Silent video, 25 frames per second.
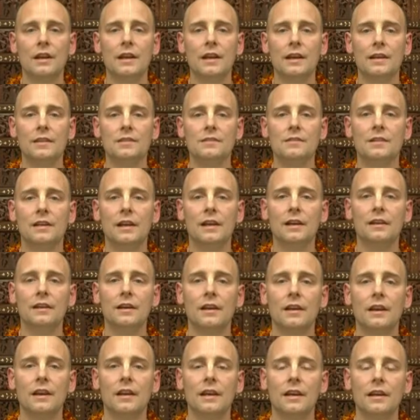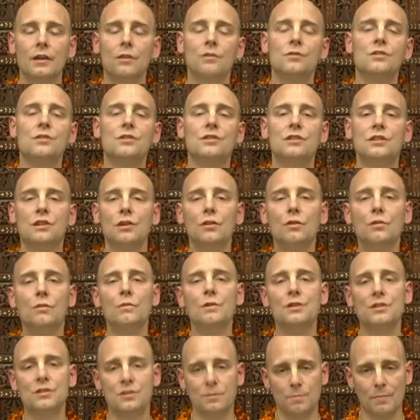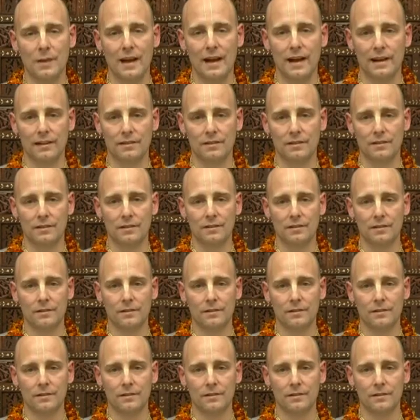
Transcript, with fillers: is that he'll still respect,